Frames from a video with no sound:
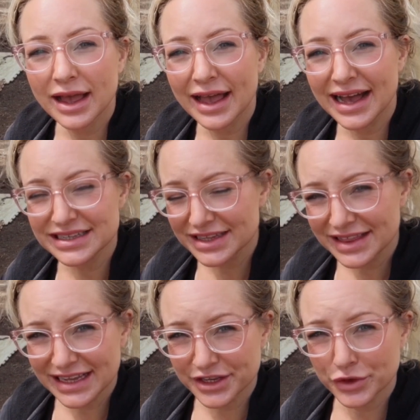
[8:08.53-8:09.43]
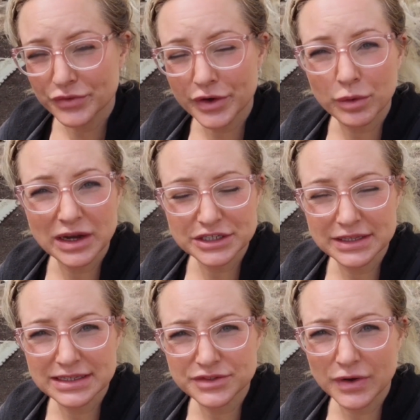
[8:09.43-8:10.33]
As a thank you for watching
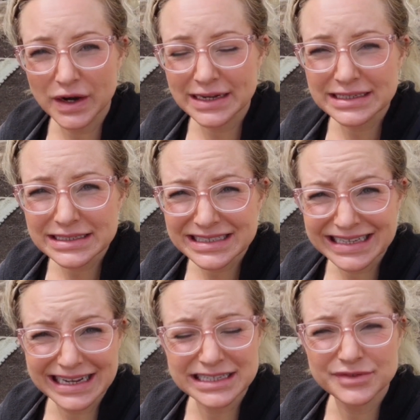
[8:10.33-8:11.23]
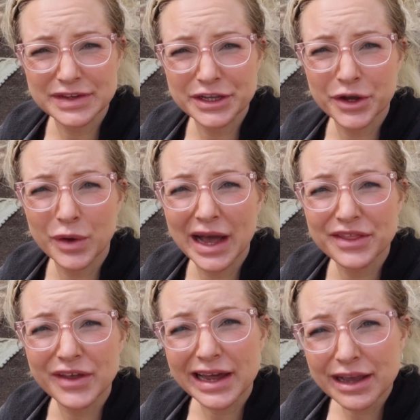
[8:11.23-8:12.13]
this far into today's video, I
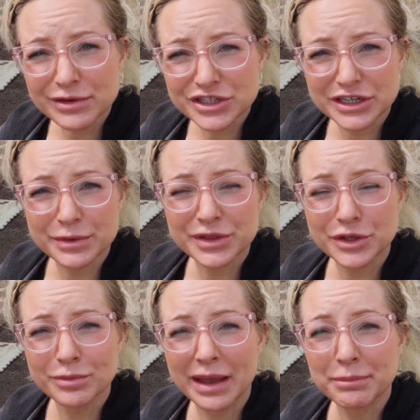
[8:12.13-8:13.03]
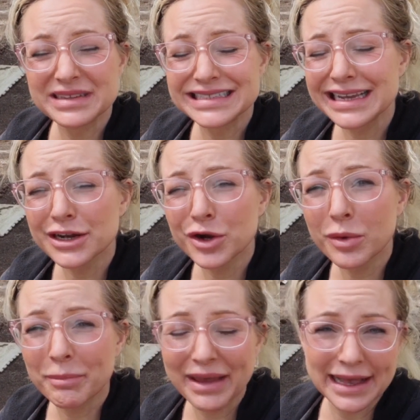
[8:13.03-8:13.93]
thought I would share with you my potato
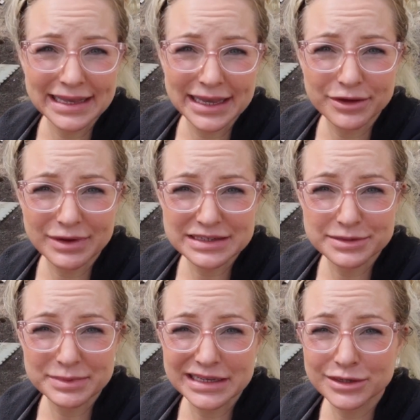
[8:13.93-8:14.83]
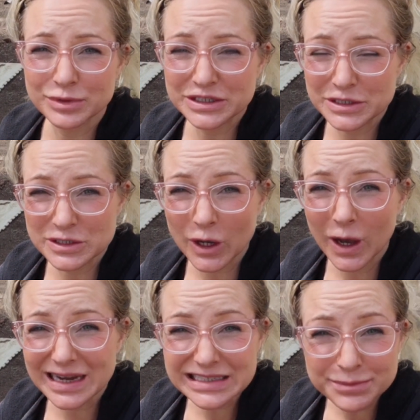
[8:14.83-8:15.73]
pancake recipe, which is
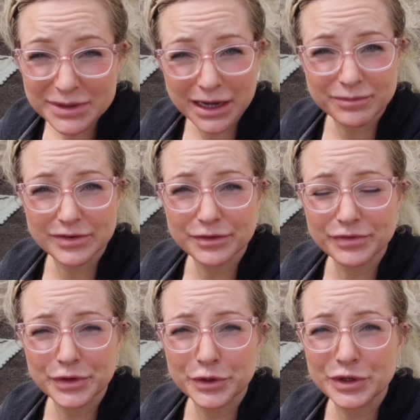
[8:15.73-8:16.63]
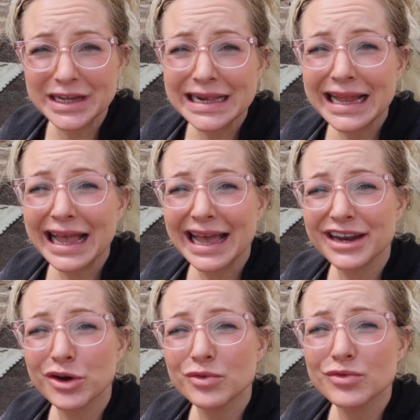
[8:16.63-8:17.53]
awesome comfort food and
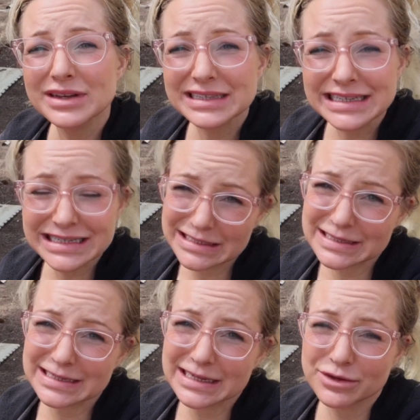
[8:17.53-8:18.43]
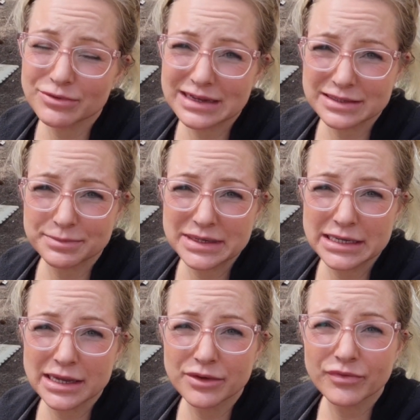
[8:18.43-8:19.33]
a really easy
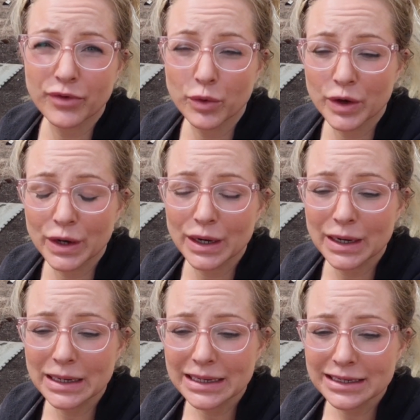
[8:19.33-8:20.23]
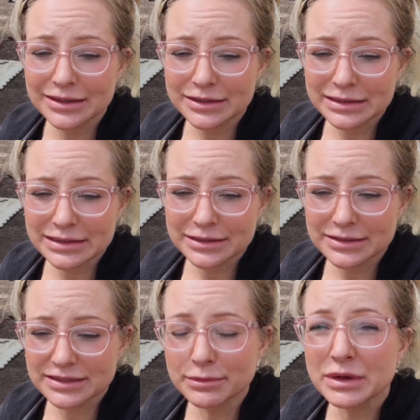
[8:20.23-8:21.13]
recipe for
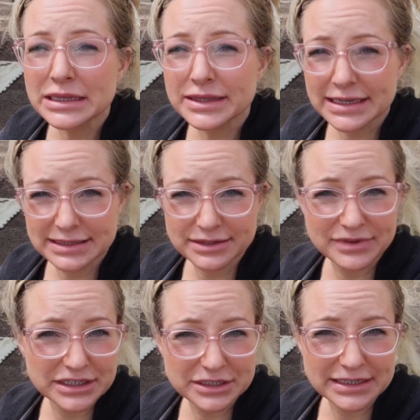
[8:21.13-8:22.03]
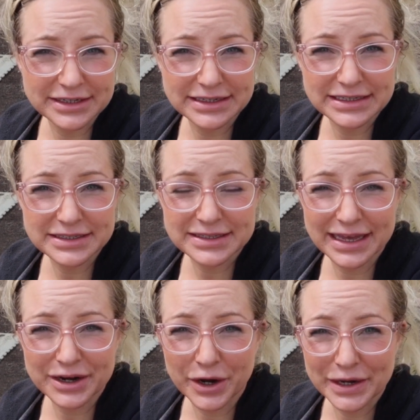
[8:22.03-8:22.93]
somewhat lazy vegetarians
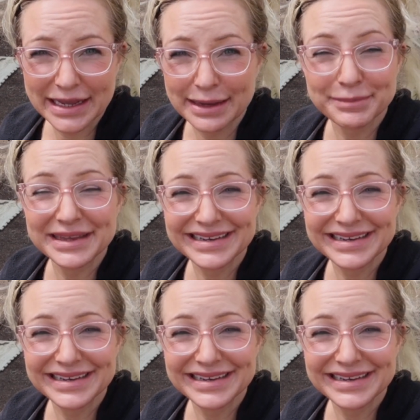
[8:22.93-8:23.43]
that are camping.